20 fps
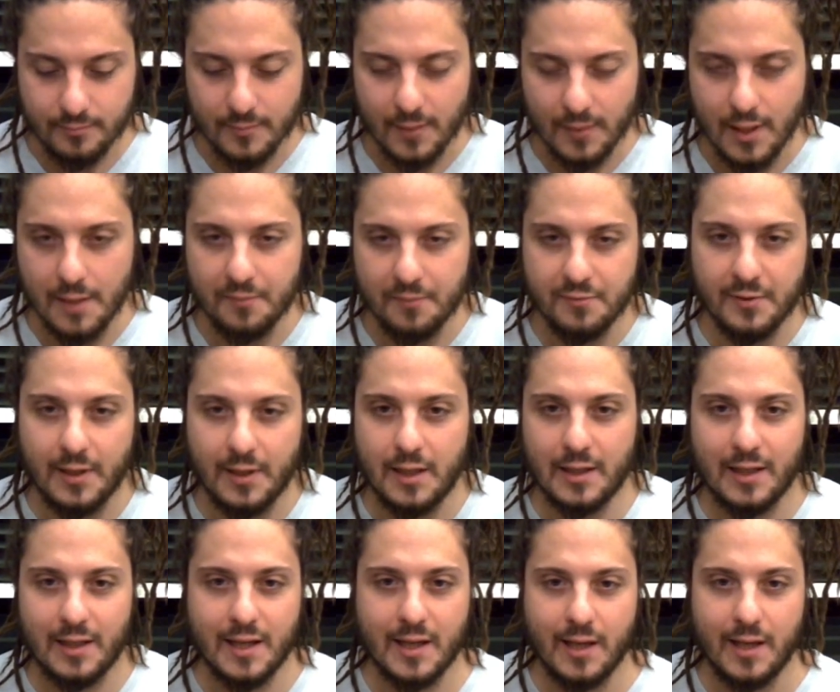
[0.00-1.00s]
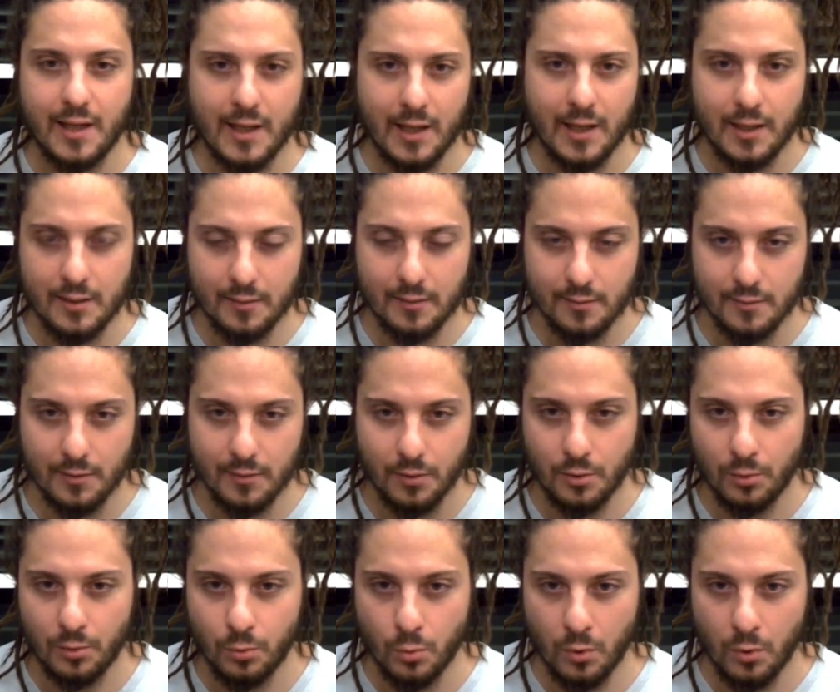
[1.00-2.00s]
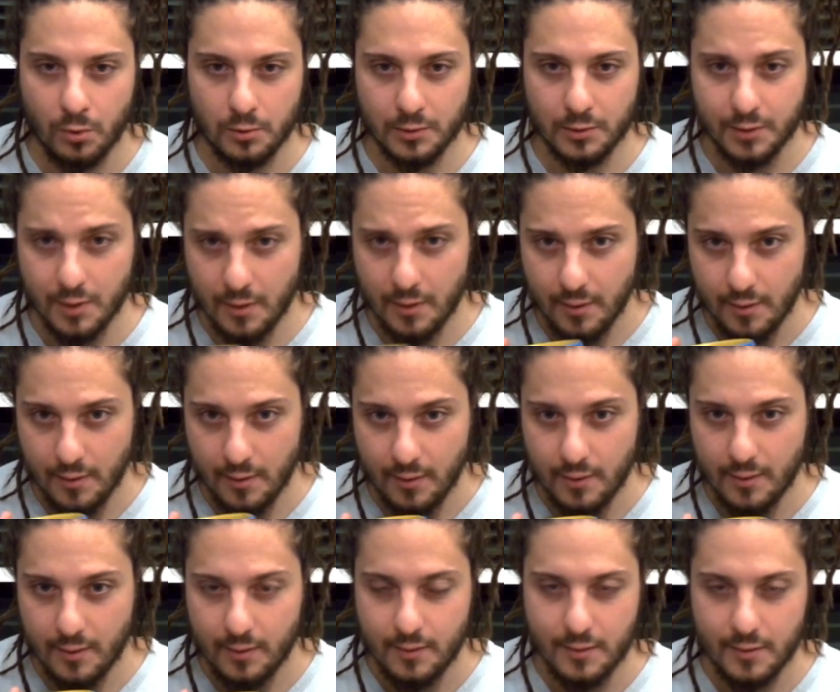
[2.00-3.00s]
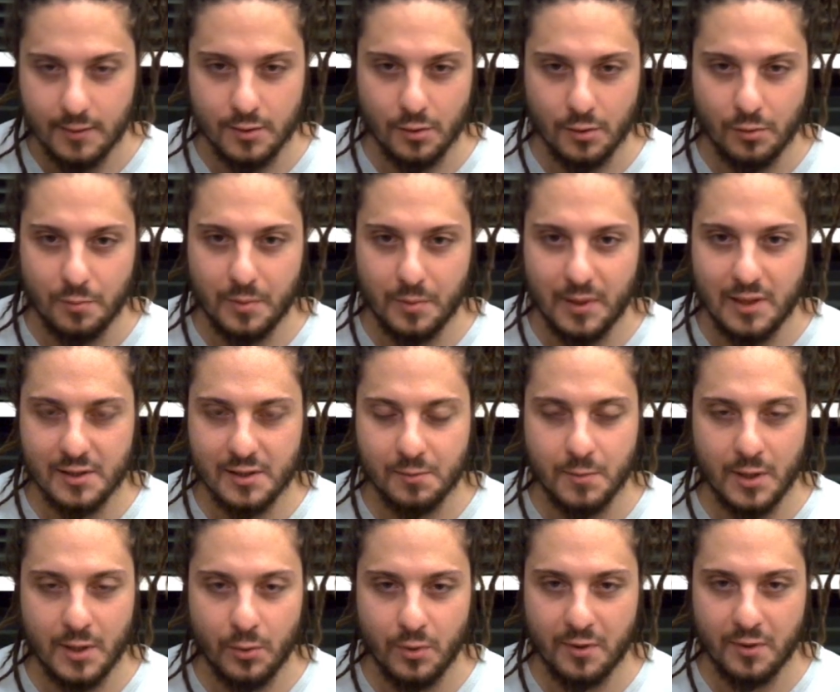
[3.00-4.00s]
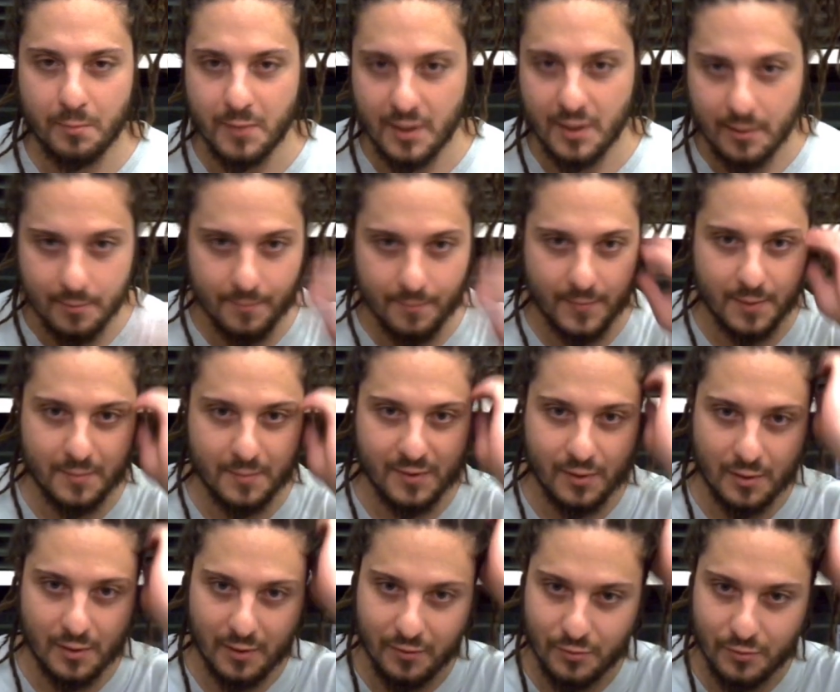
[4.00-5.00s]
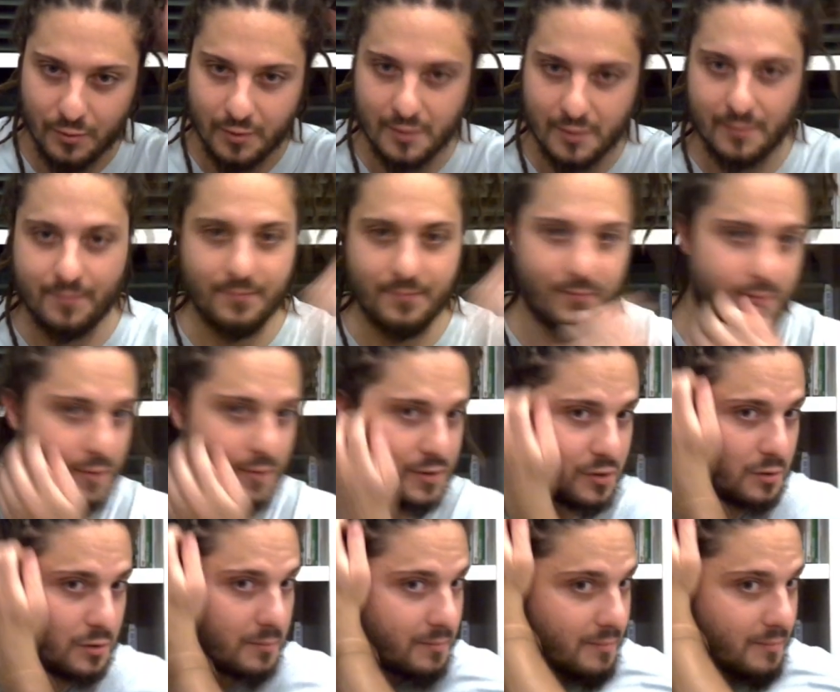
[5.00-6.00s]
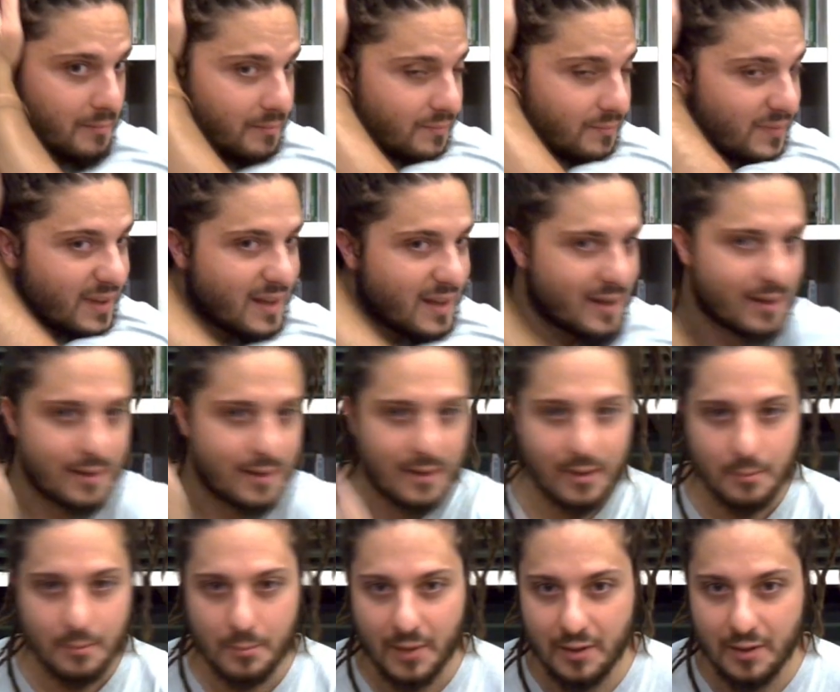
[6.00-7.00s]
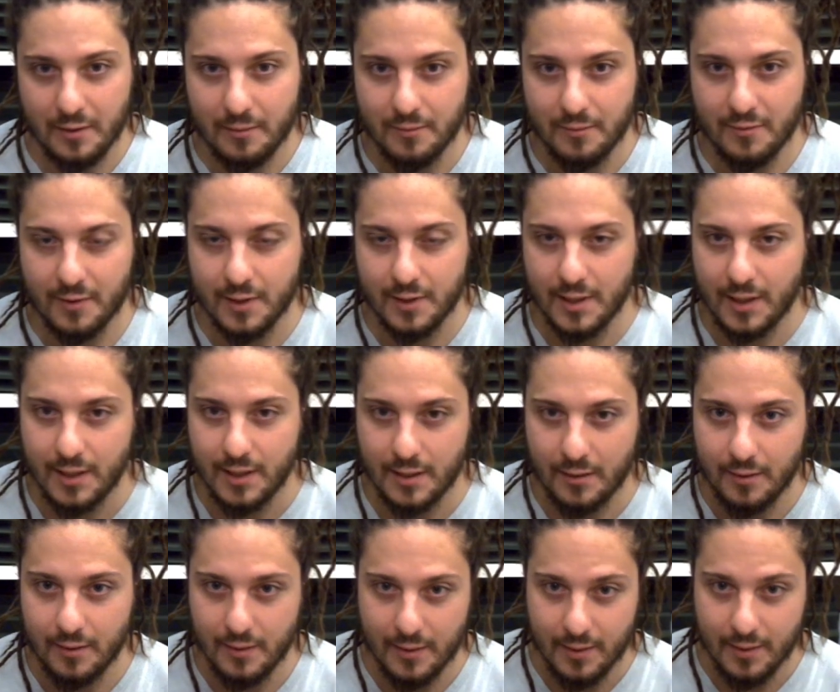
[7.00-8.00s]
I'm feeling like I hate the whole world. So please bear with me. I'm sorry for also my fucking hair.